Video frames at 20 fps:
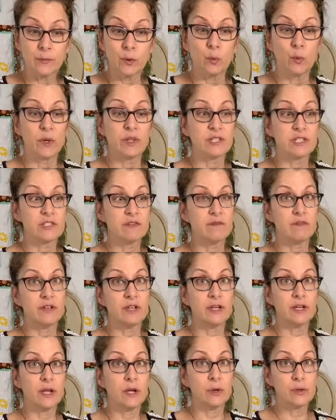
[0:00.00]
with some
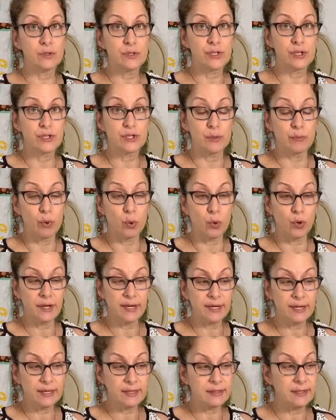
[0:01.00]
videos supporting
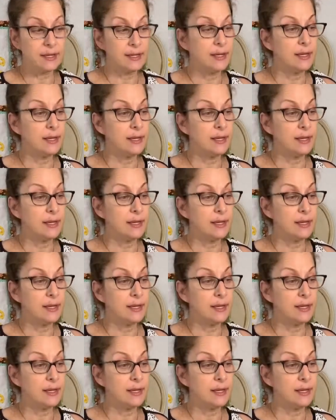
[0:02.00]
it,